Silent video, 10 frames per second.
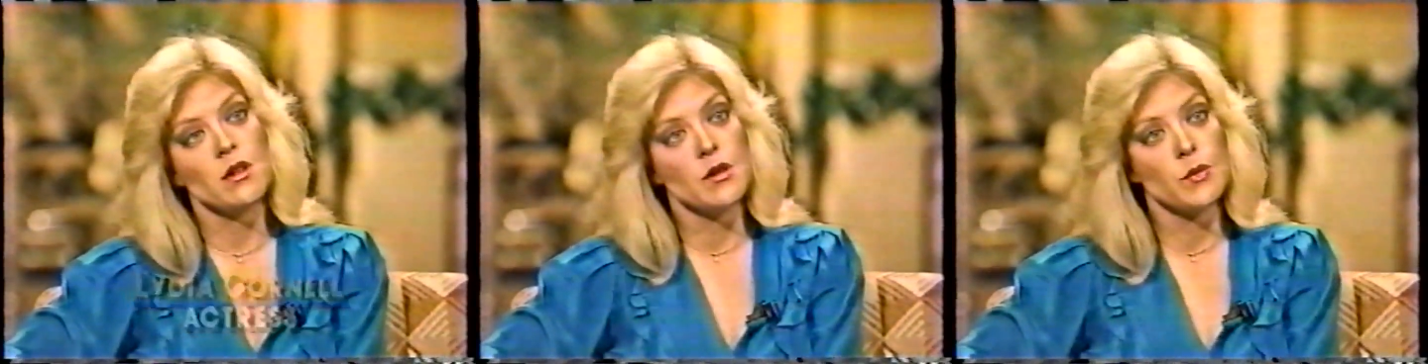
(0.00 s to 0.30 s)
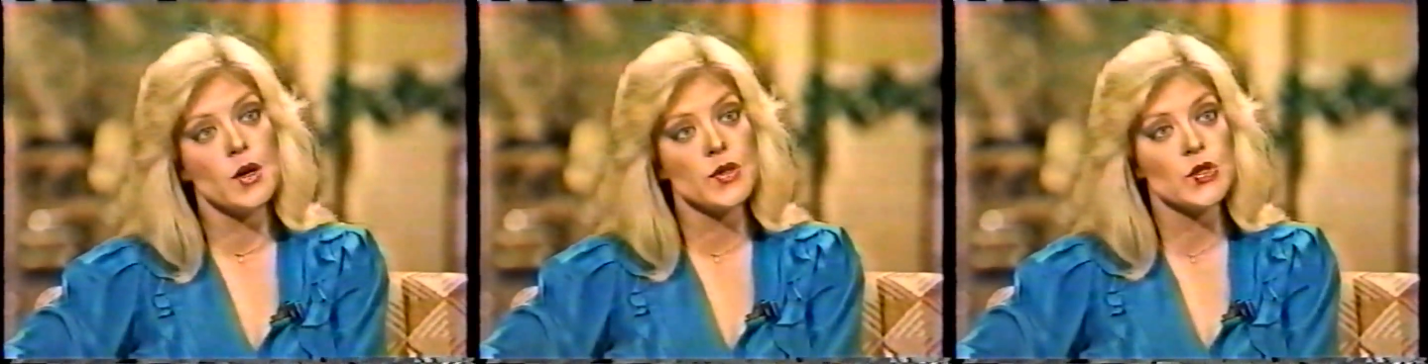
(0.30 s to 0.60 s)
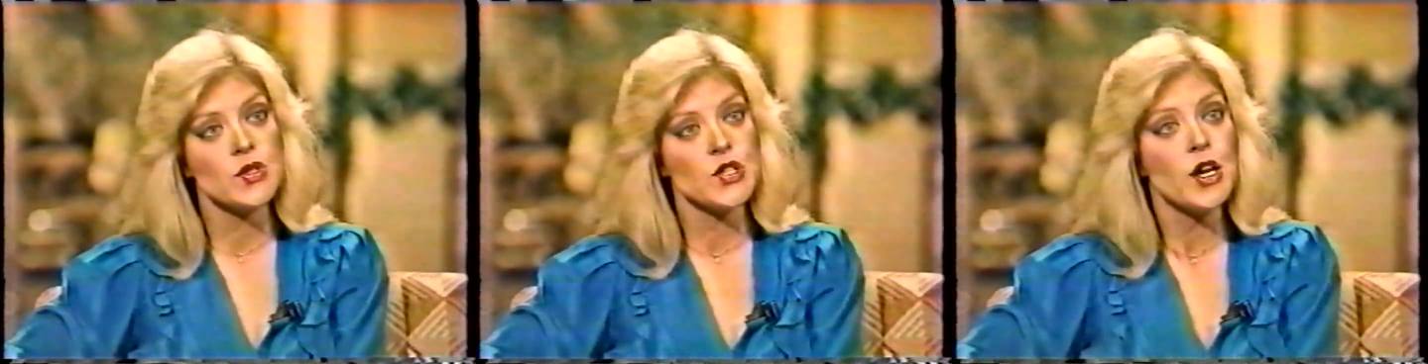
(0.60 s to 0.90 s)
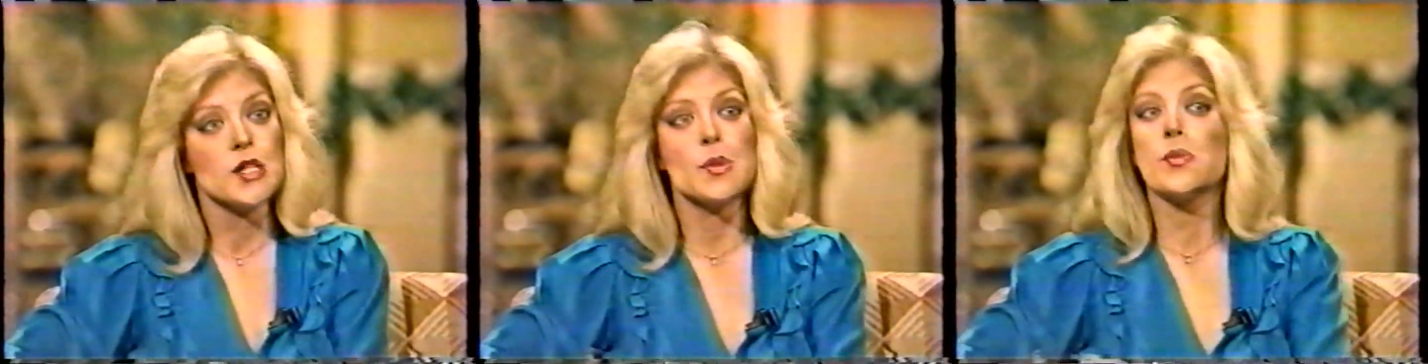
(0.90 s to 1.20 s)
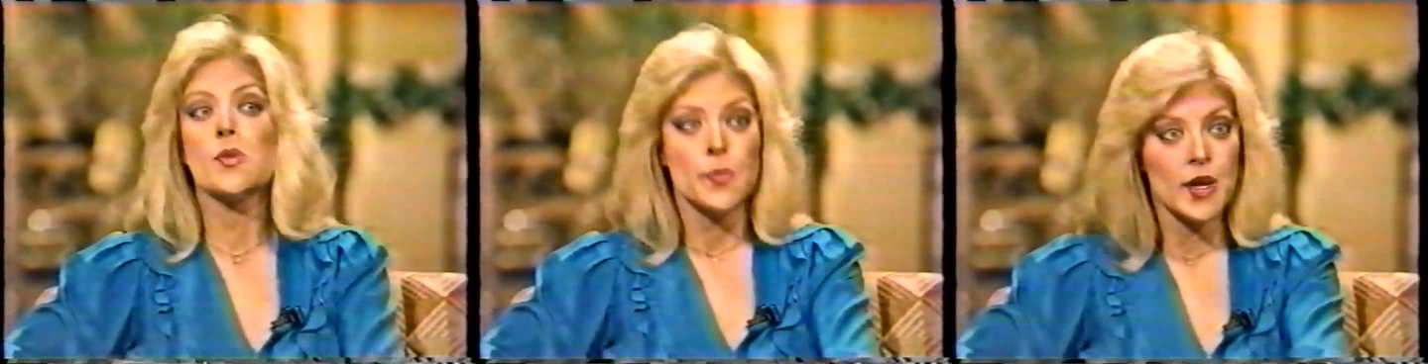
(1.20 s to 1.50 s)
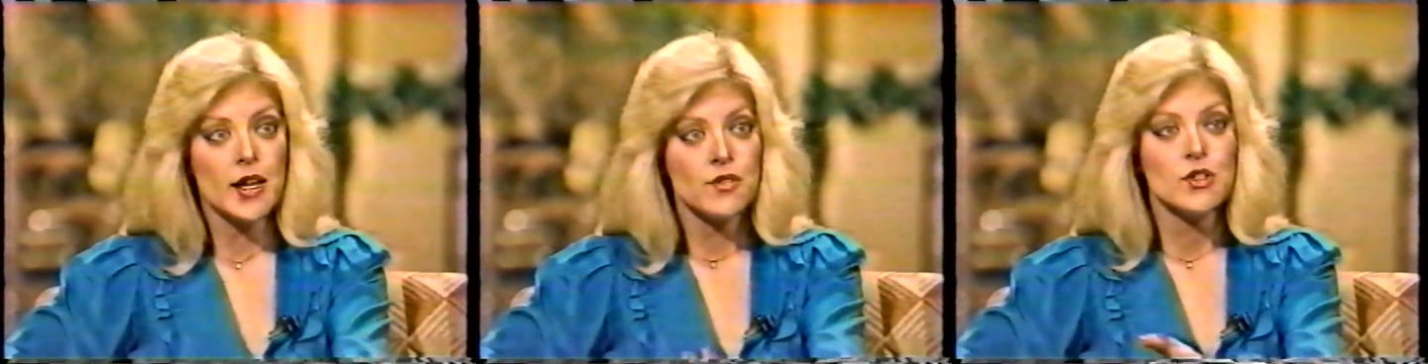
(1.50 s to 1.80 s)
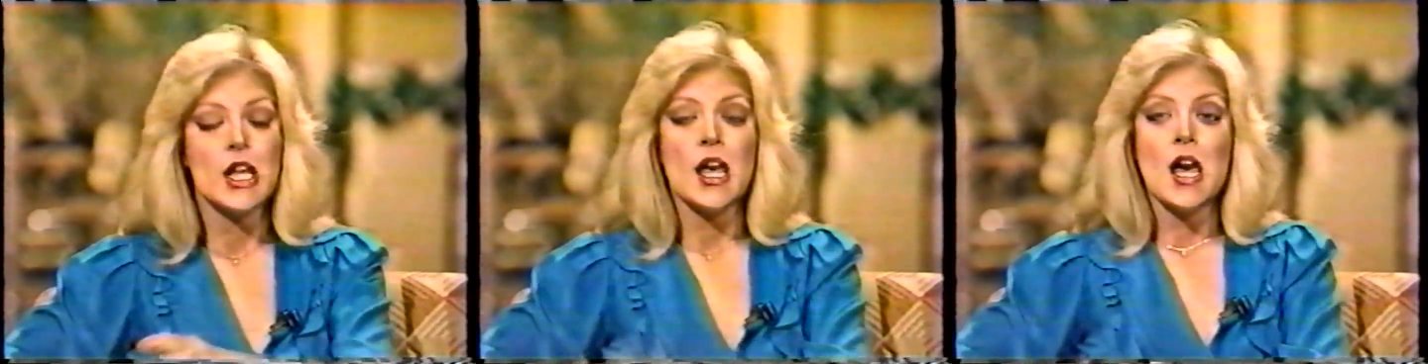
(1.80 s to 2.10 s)
The roads are starting to be repaved.
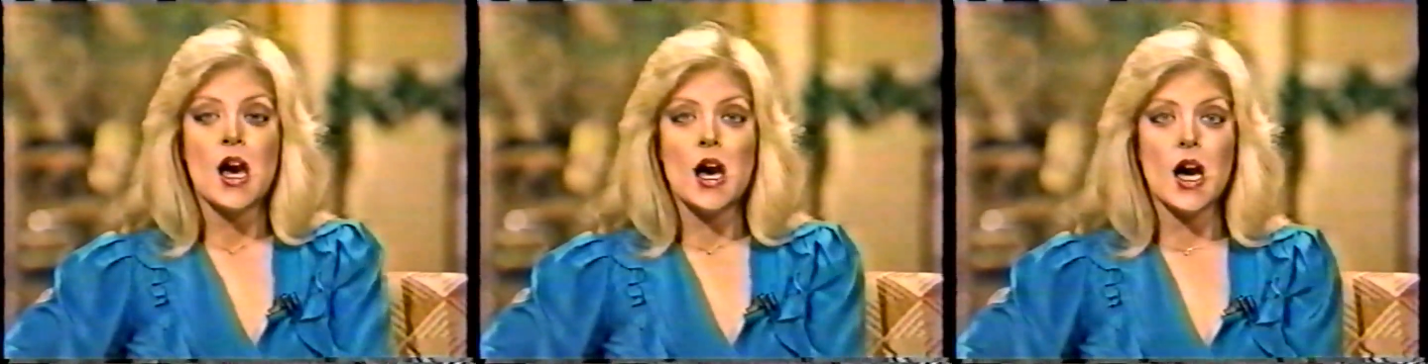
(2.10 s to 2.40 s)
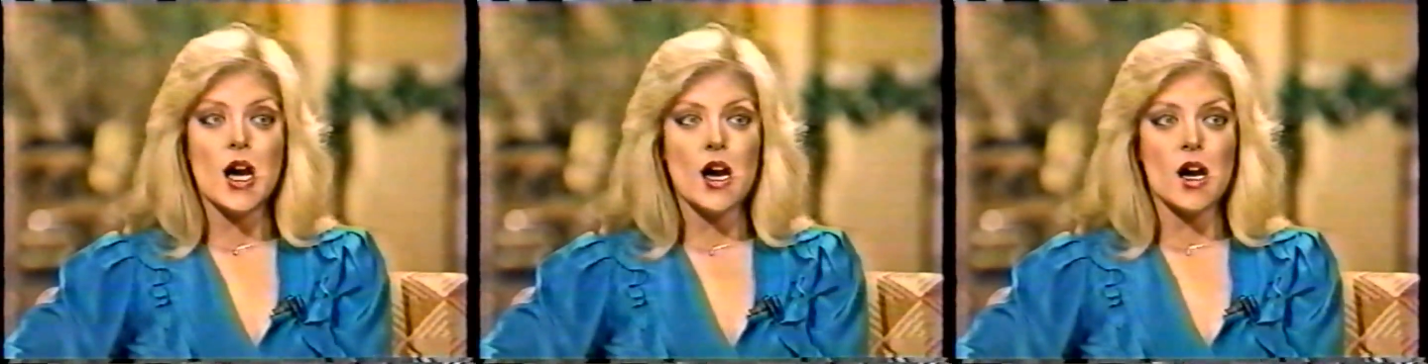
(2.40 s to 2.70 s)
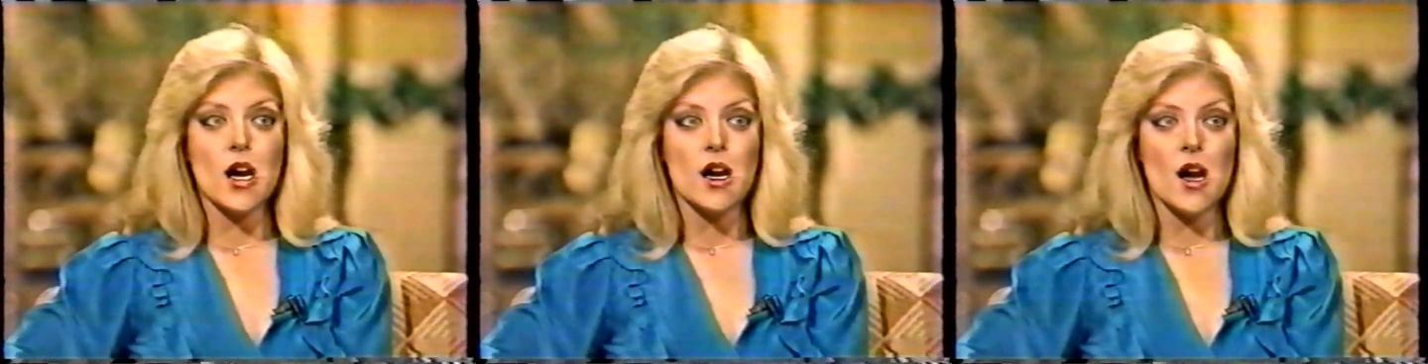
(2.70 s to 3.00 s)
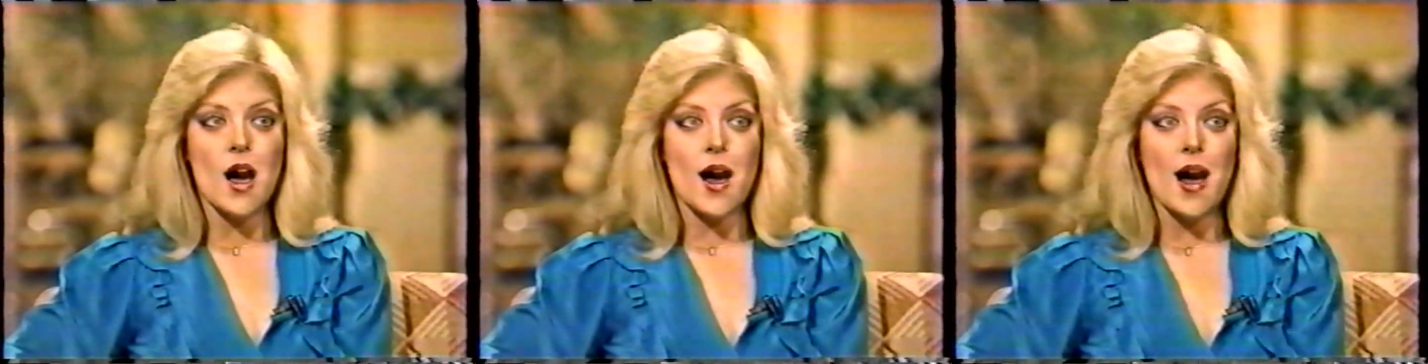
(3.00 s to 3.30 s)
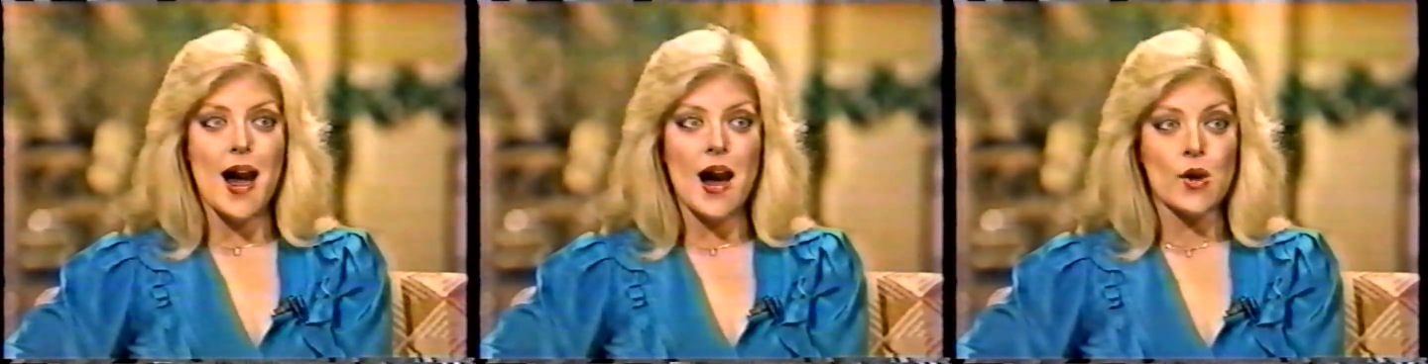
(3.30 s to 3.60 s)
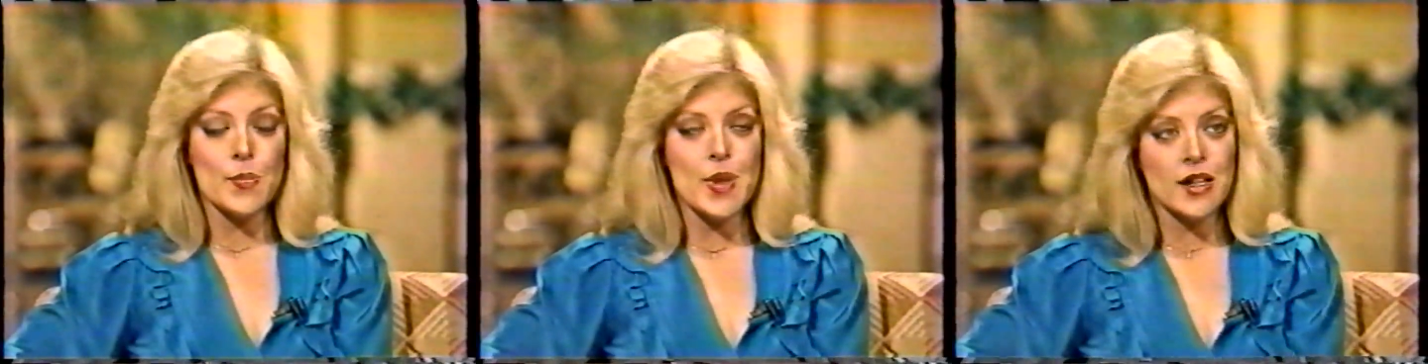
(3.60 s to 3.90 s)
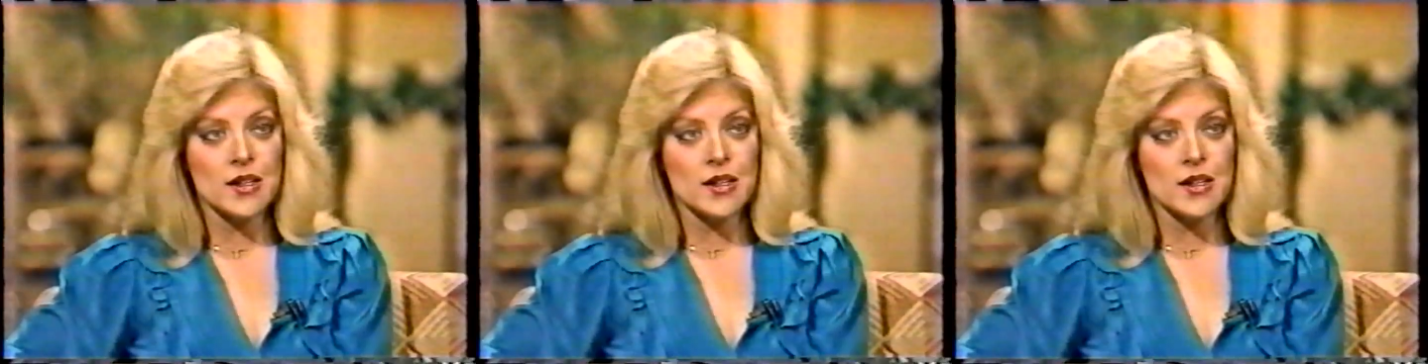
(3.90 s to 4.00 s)
But where are our men staying? Our men,